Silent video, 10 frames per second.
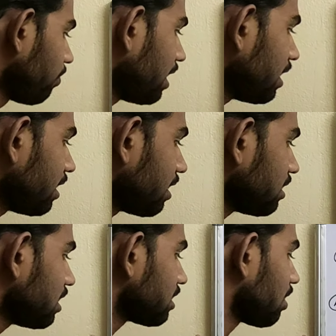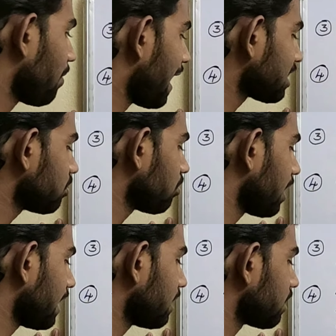When it reaches the maximum
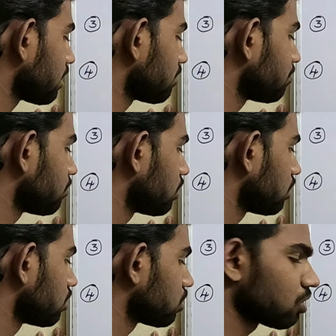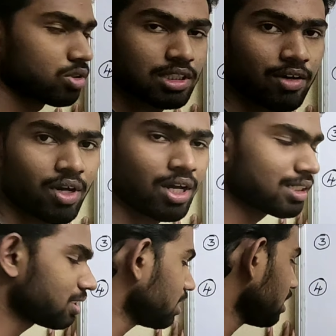height, uh, so the
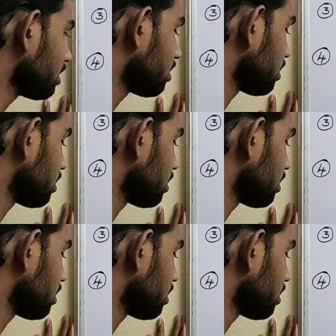velocity